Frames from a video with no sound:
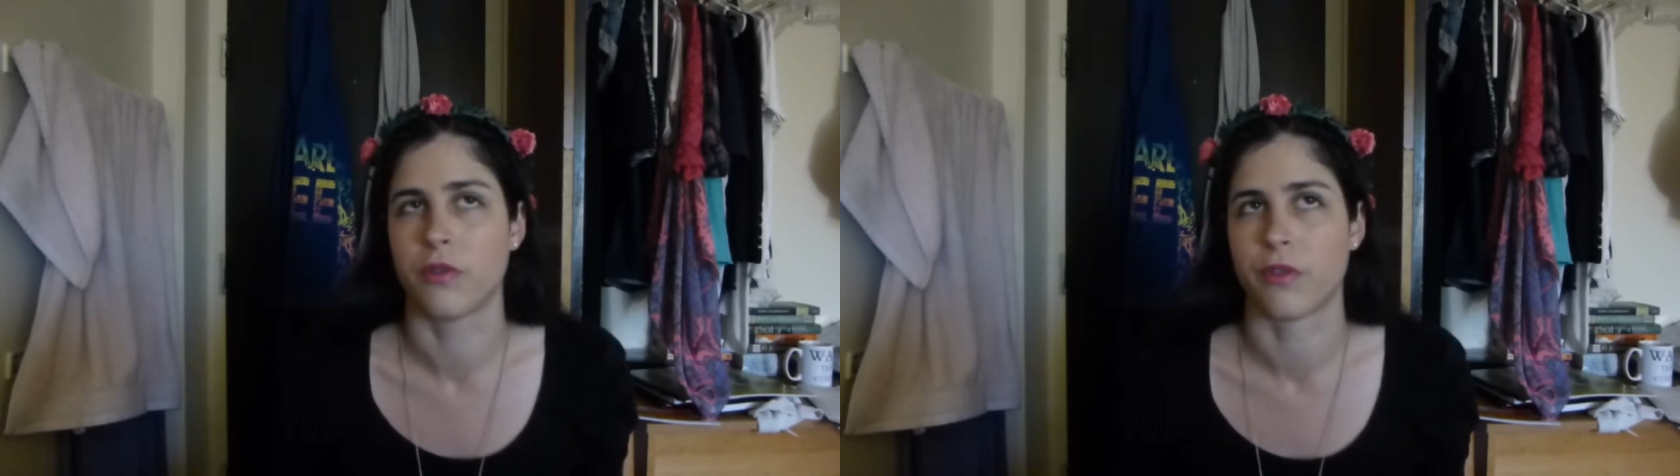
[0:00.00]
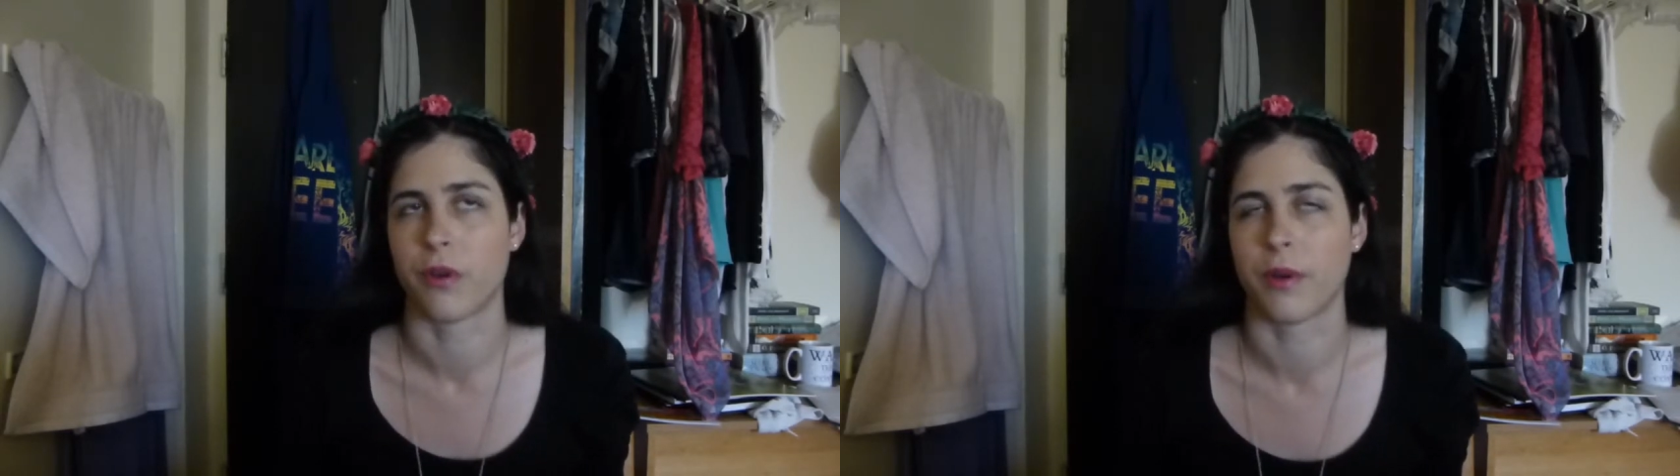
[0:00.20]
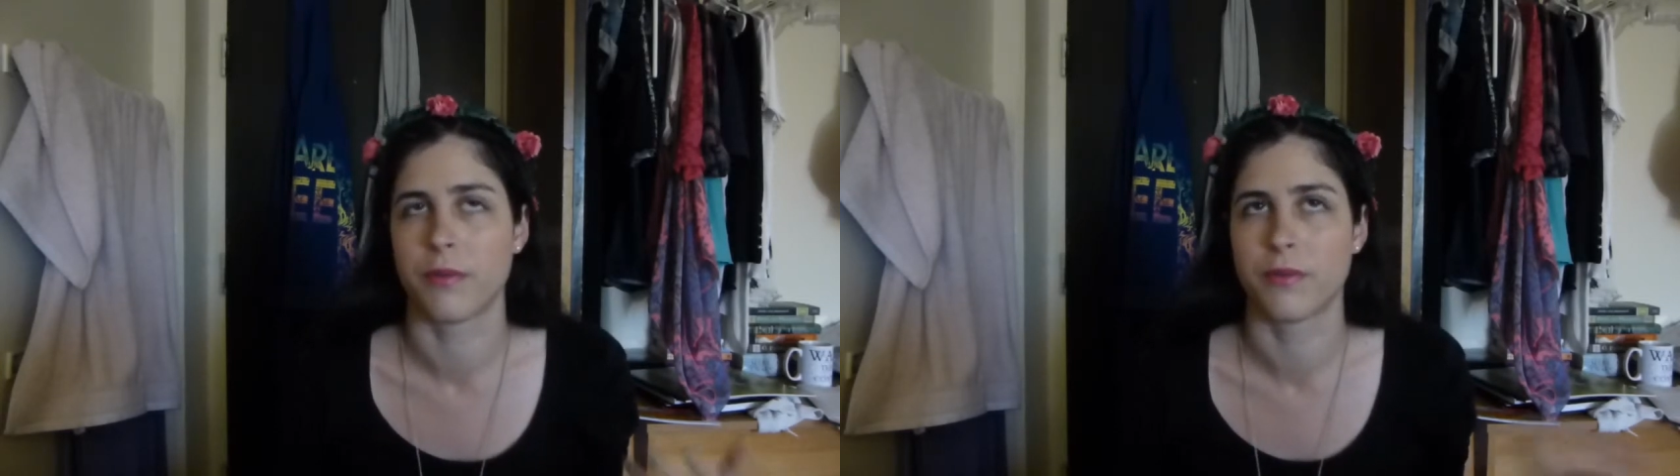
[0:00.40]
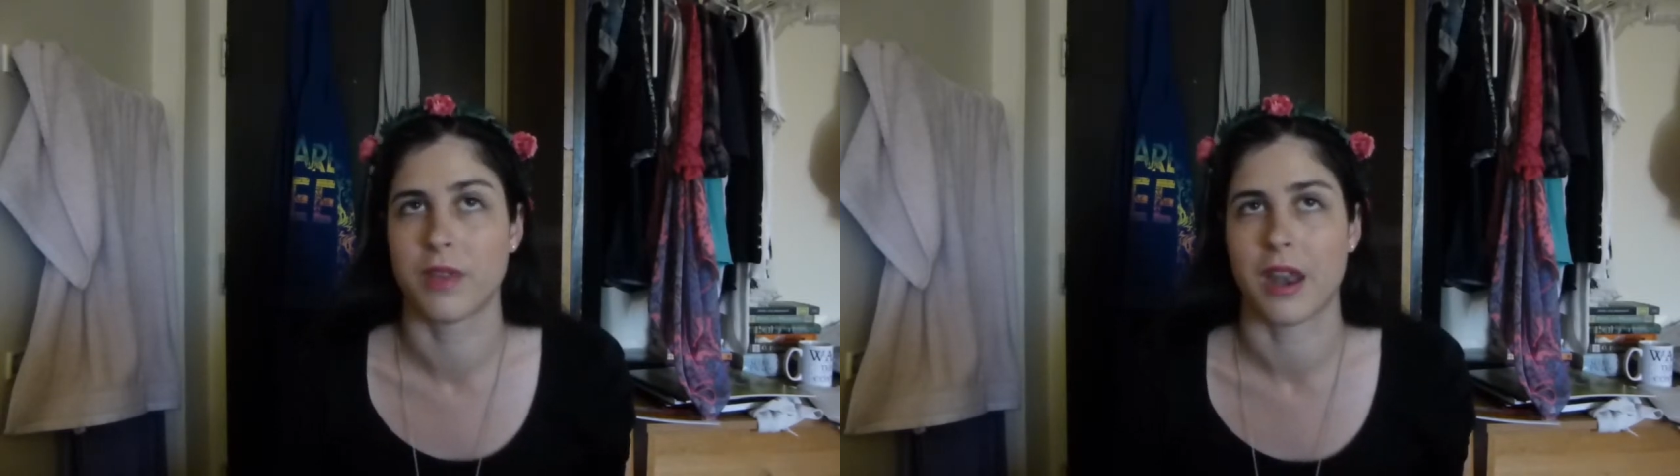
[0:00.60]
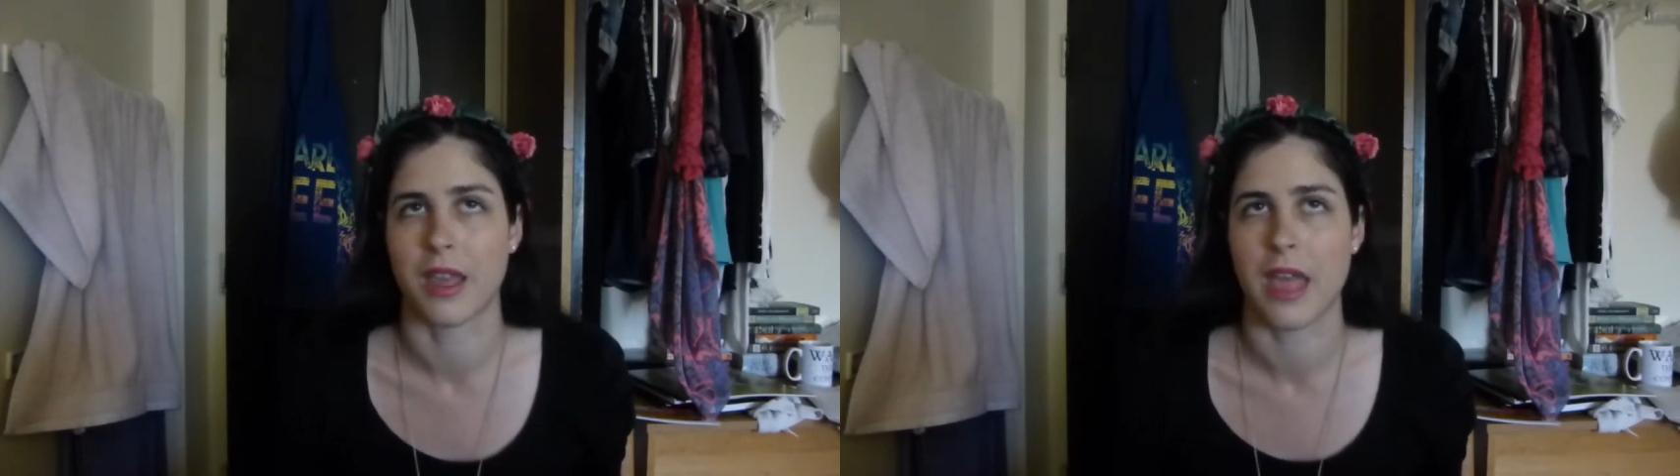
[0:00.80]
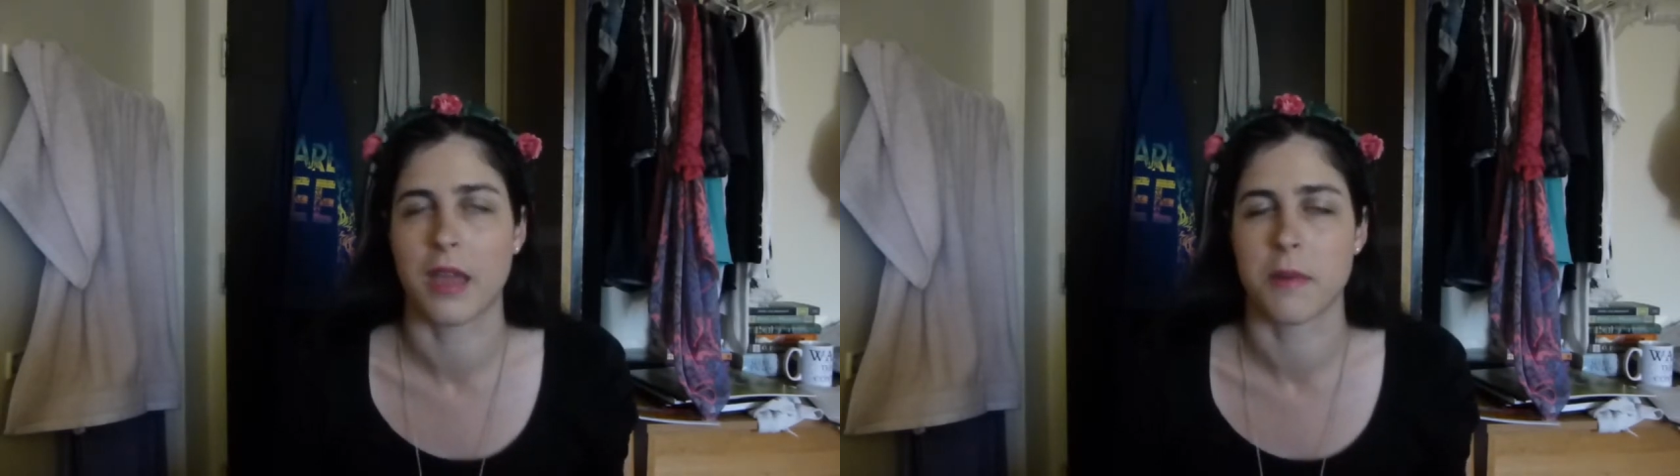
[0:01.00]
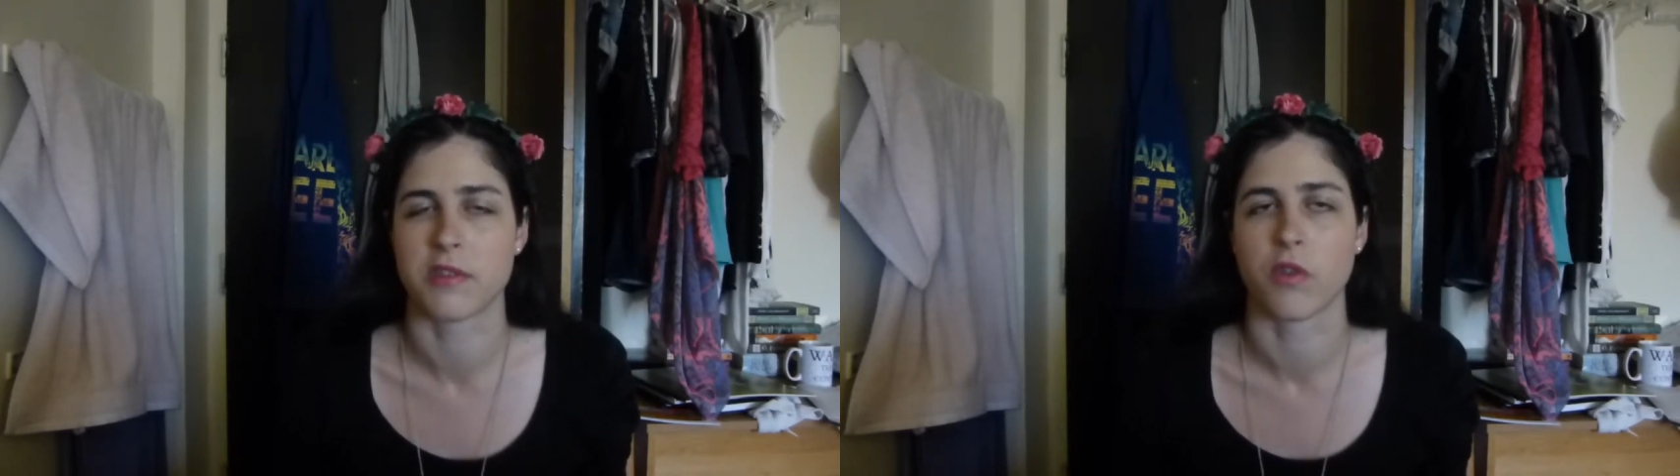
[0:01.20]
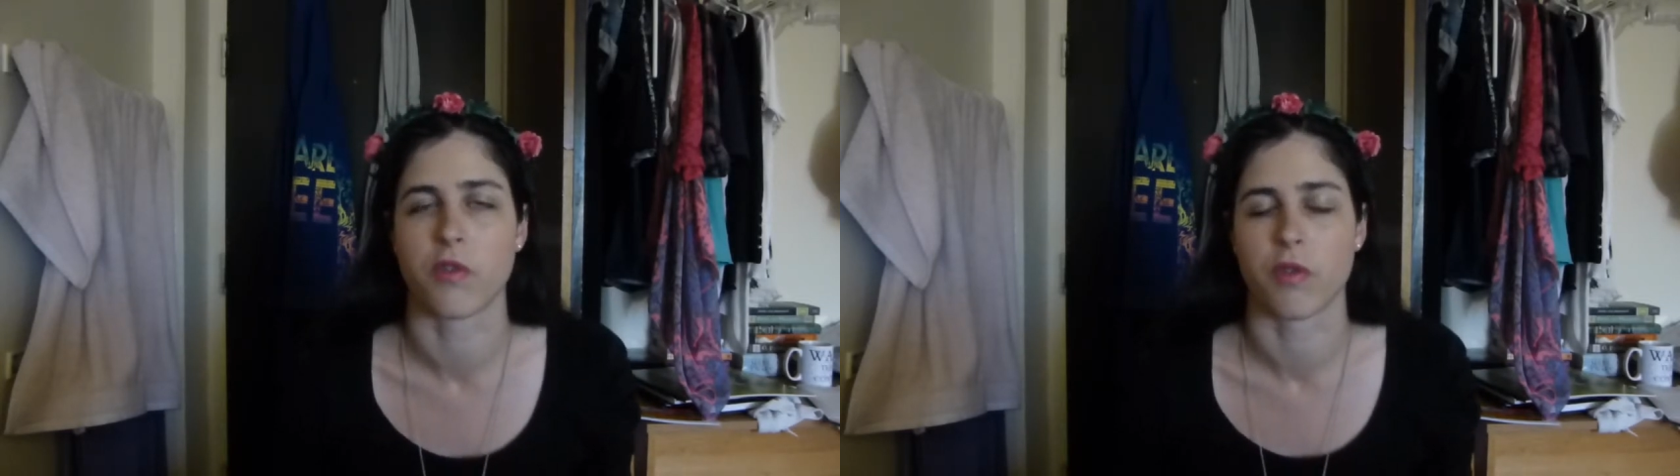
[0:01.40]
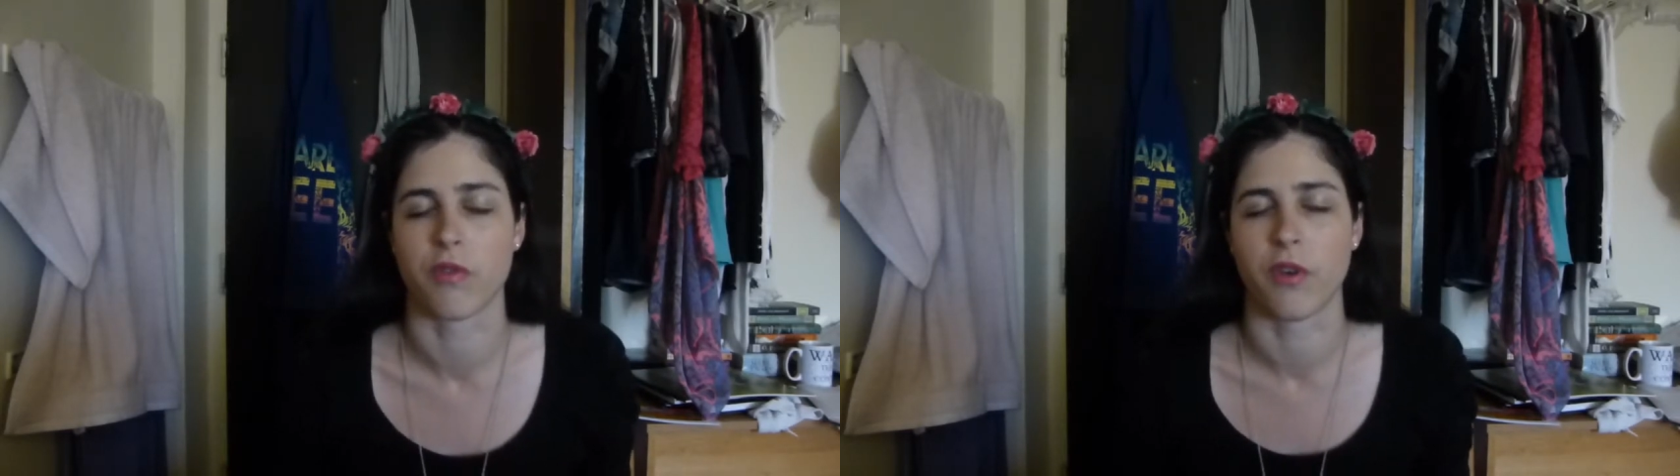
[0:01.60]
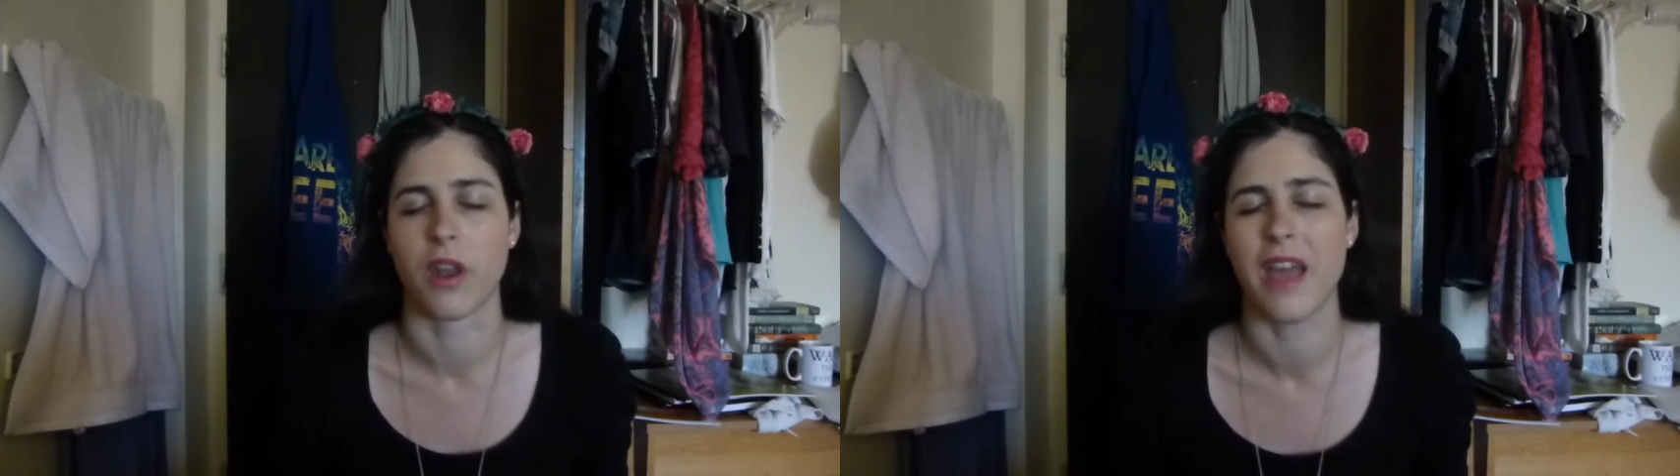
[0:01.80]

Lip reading: so I was kind of kicking myself over the foot.